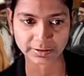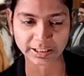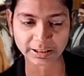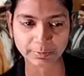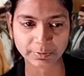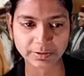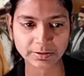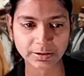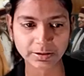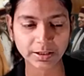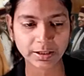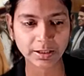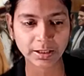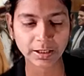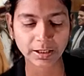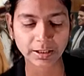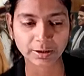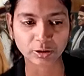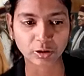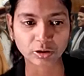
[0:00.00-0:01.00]
That means
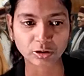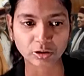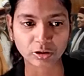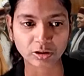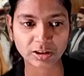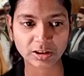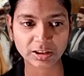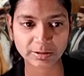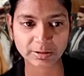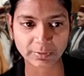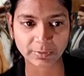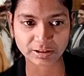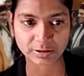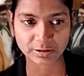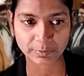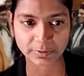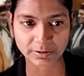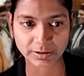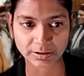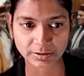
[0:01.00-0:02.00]
not only
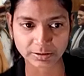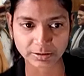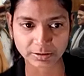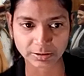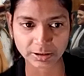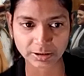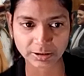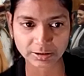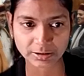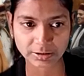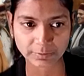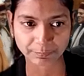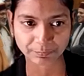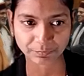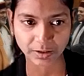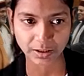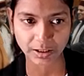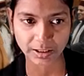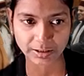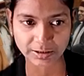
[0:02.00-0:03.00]
Himachal Pradesh, these
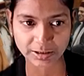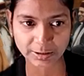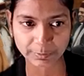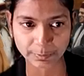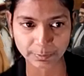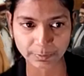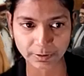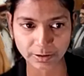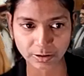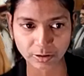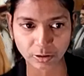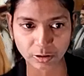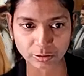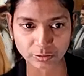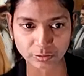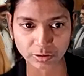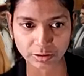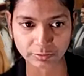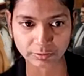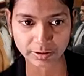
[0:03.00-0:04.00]
Hatti people are
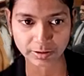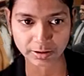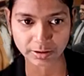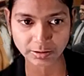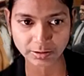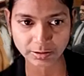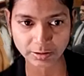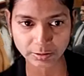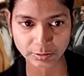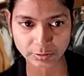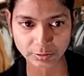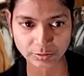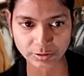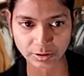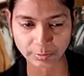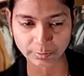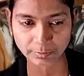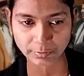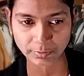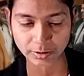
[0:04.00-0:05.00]
also living in
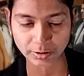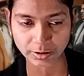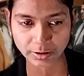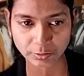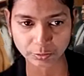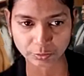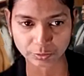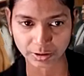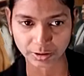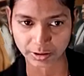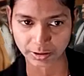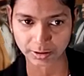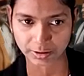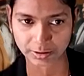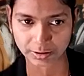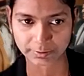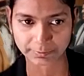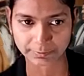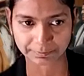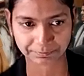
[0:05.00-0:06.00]
some in Uttarakhand.